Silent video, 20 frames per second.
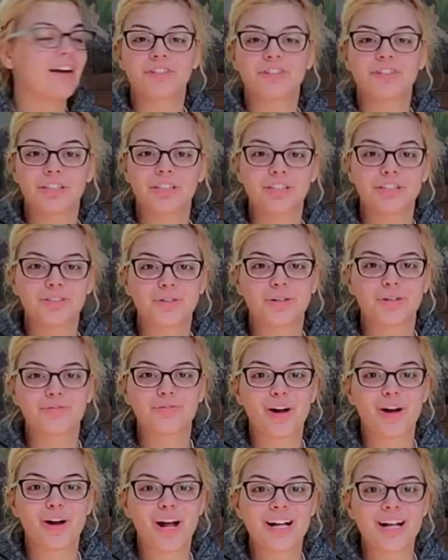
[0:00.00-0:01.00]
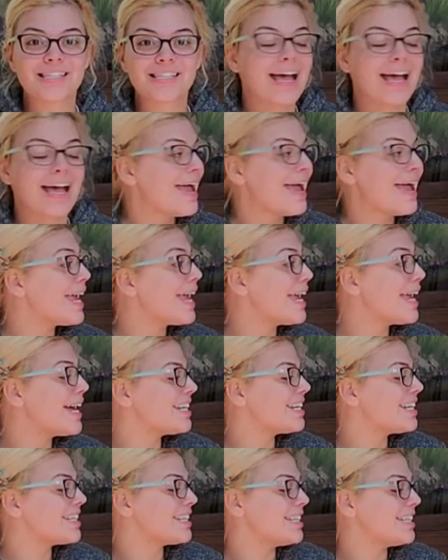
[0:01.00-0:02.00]
African Dwarf Frogs
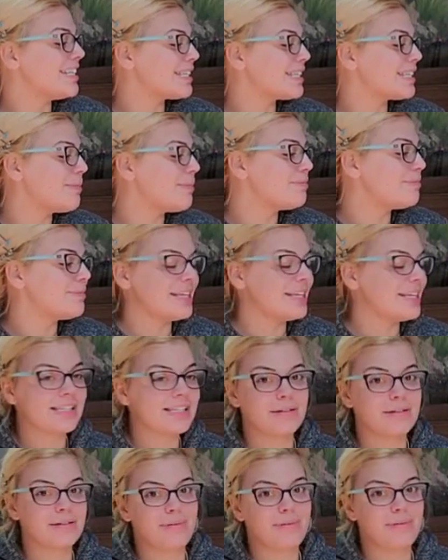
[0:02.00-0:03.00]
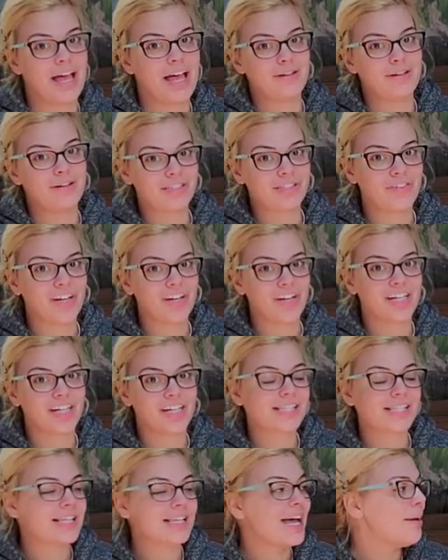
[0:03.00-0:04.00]
and these amazing
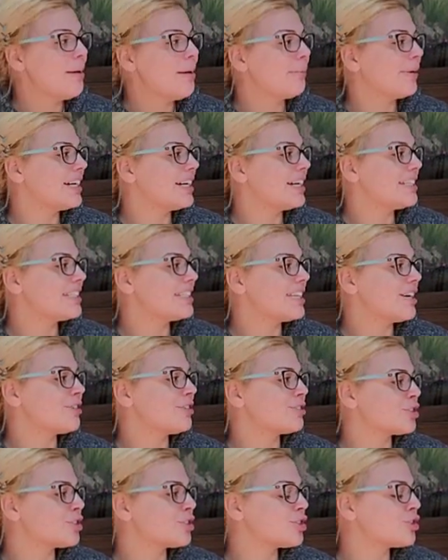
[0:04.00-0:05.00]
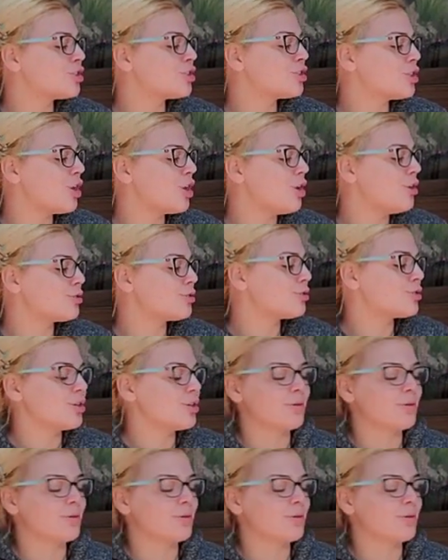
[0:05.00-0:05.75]
biospheres because they're just so